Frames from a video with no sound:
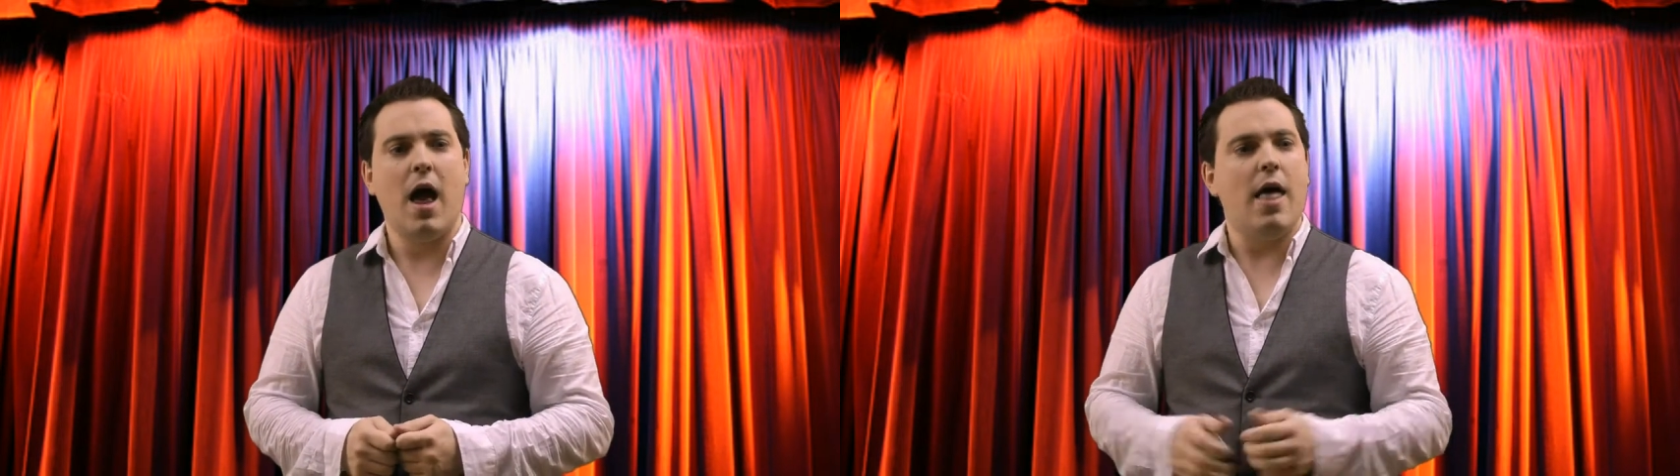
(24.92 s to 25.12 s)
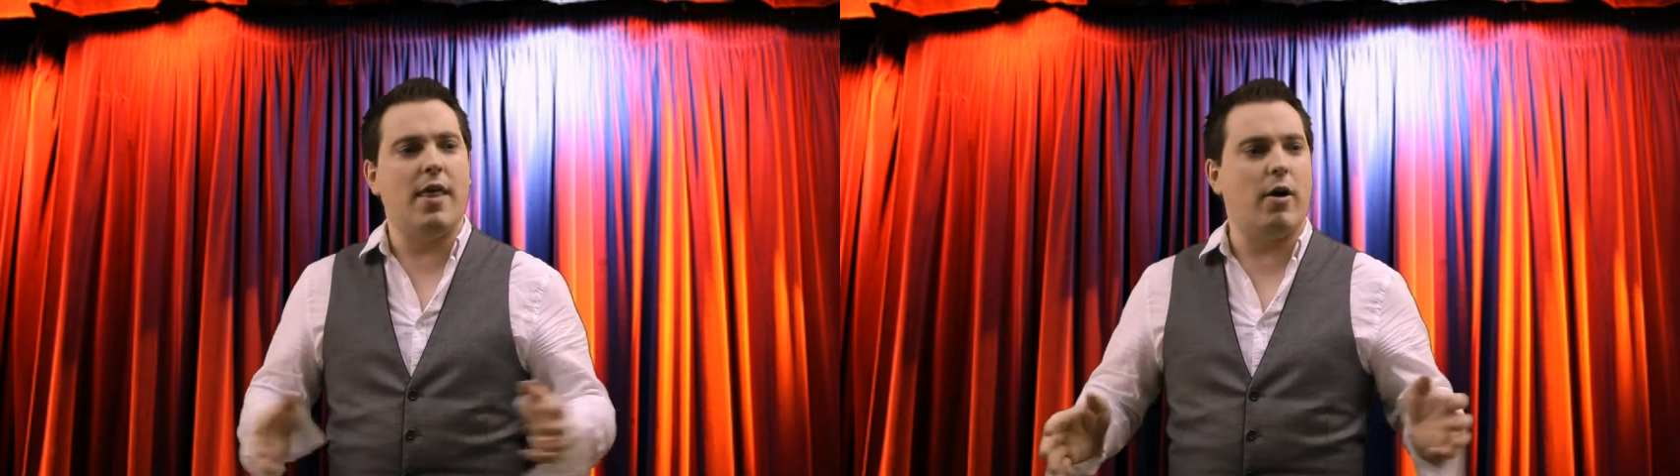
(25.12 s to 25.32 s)

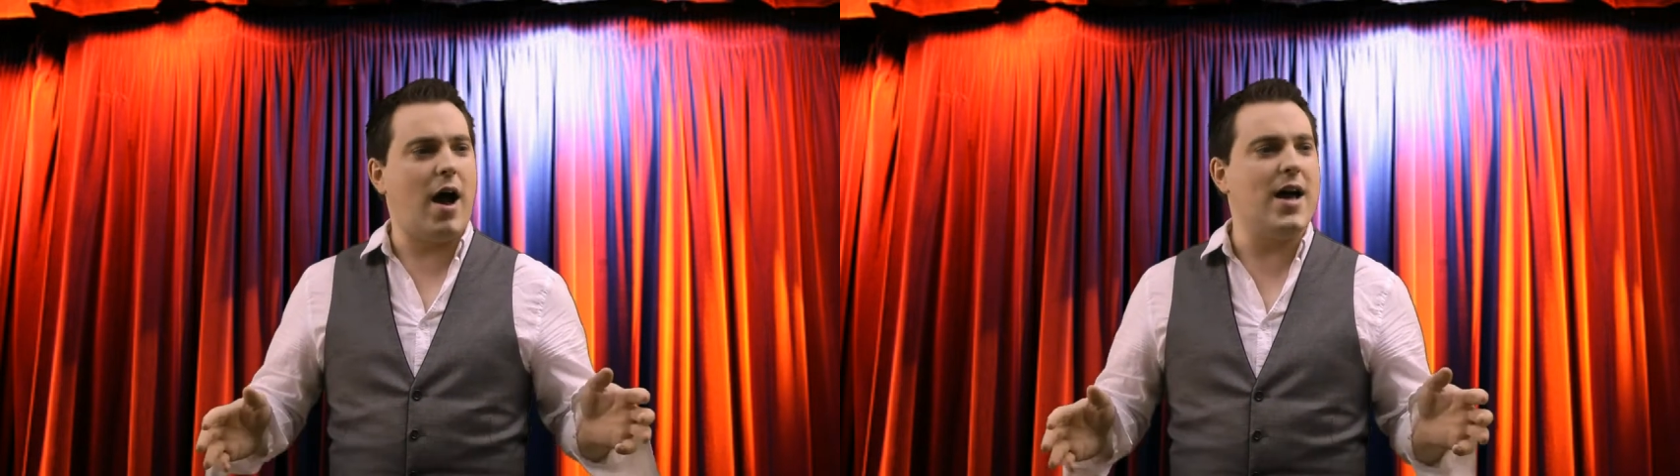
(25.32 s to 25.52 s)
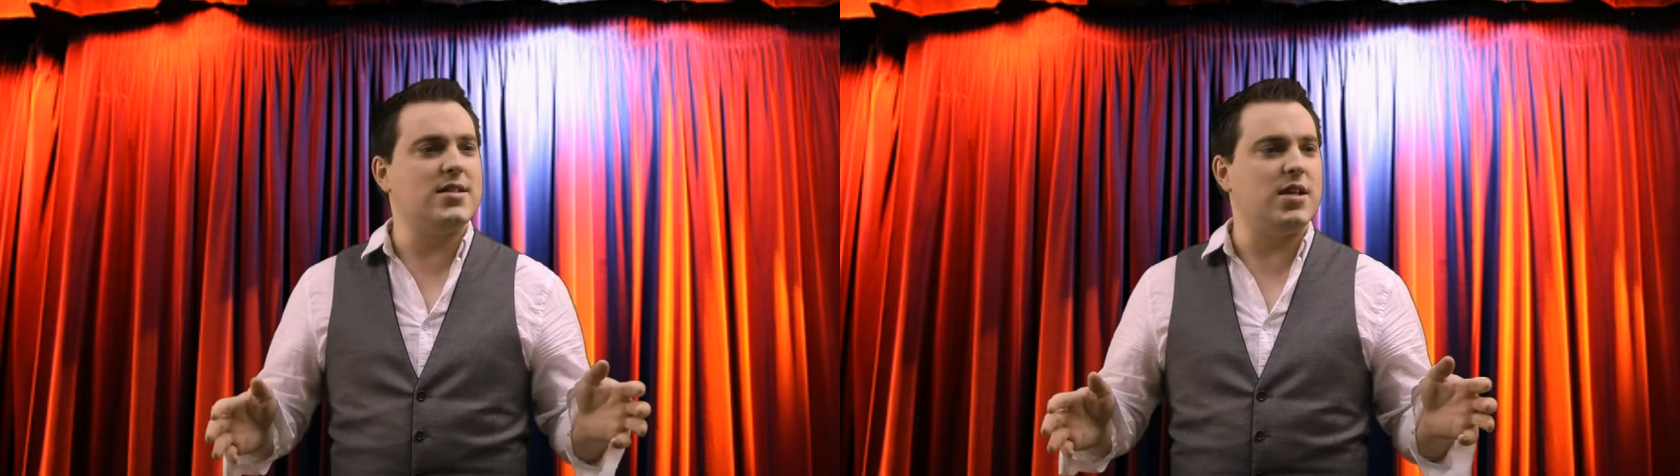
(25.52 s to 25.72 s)
Their
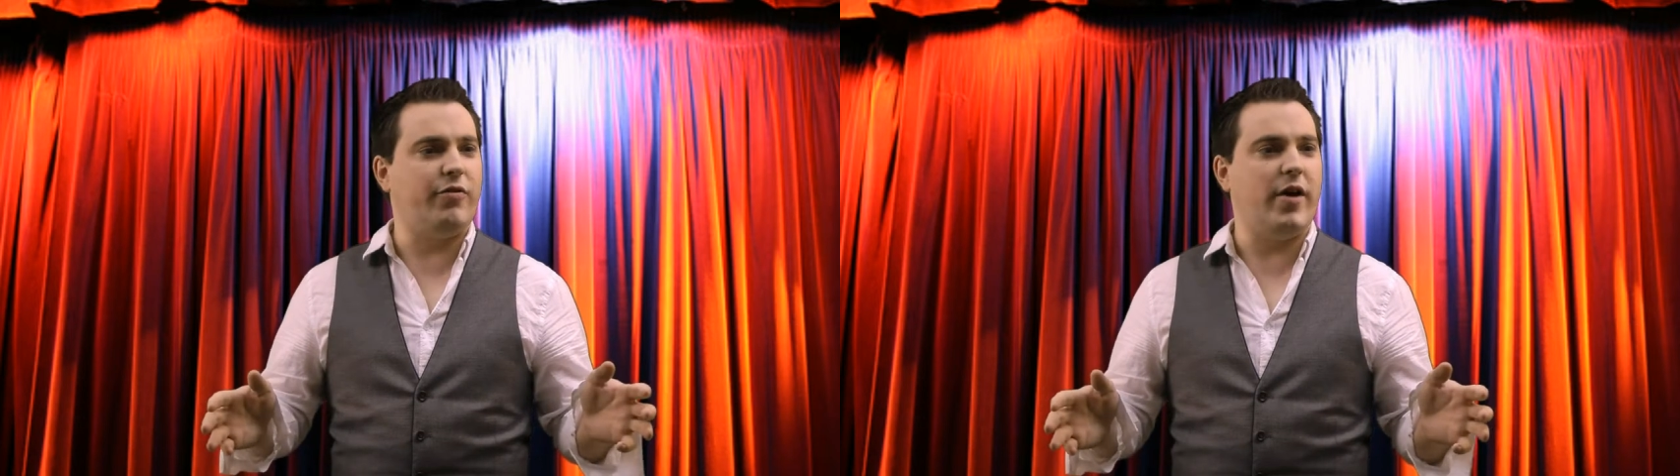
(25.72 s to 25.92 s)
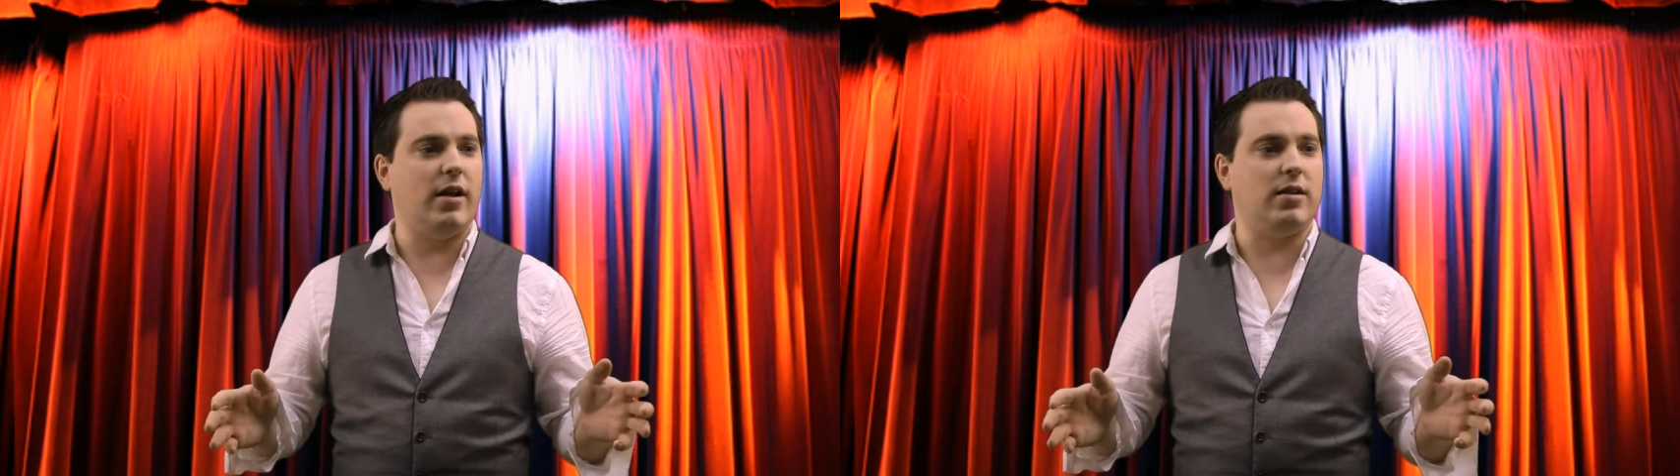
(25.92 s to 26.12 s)
eyes had
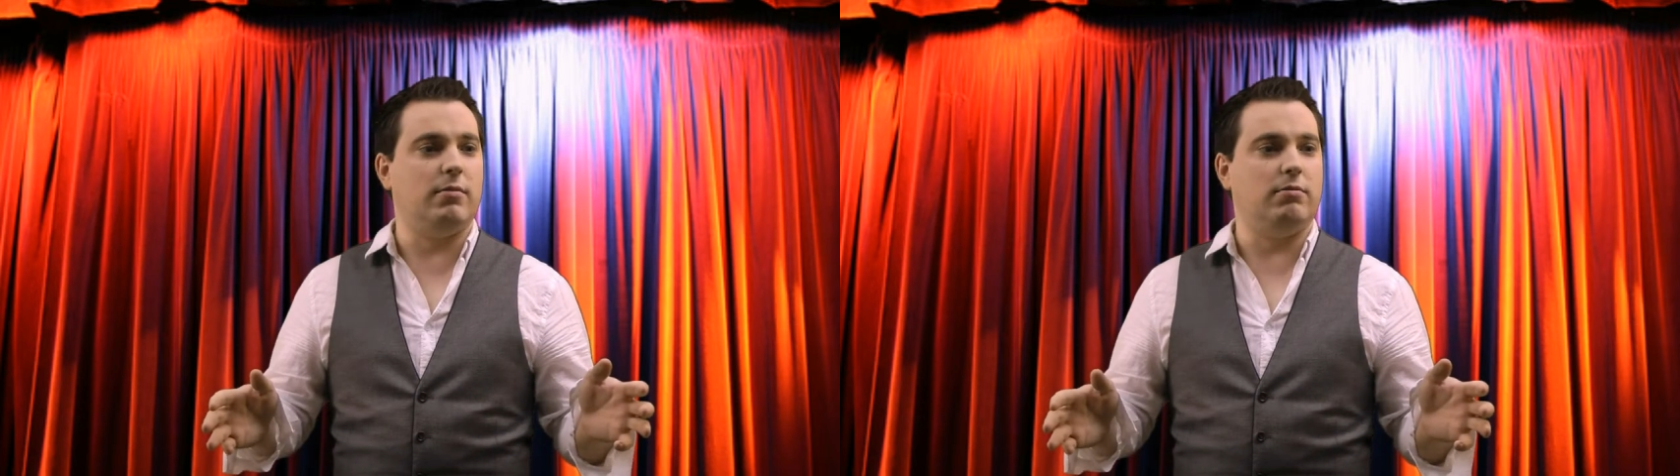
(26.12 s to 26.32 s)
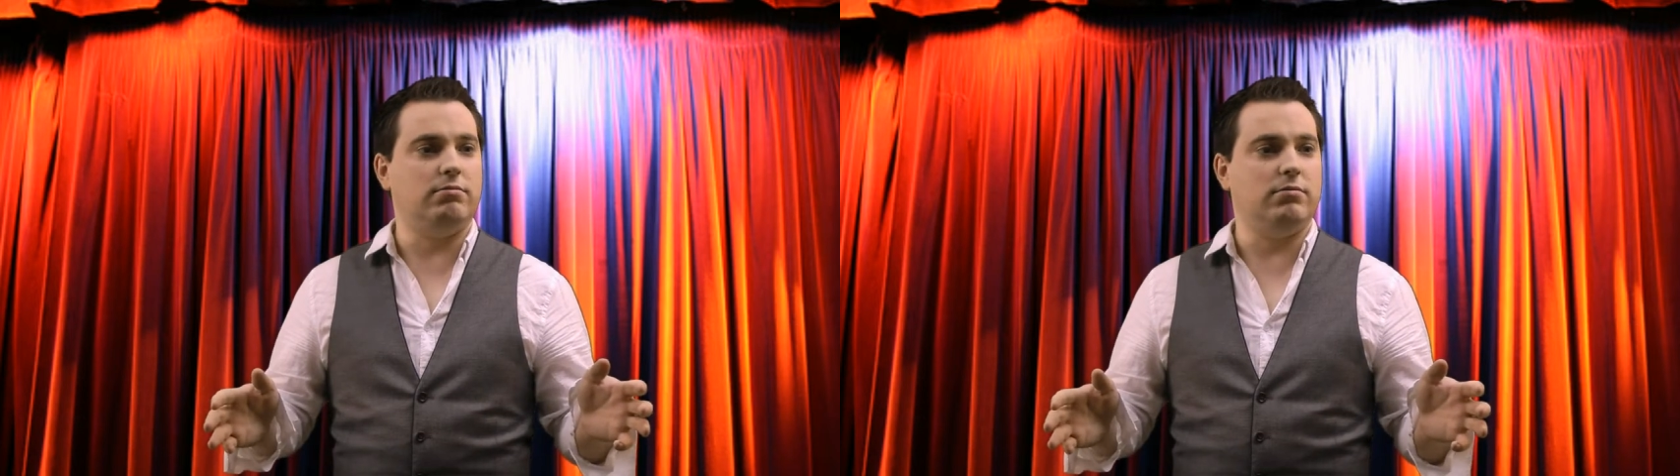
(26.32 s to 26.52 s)
failed them,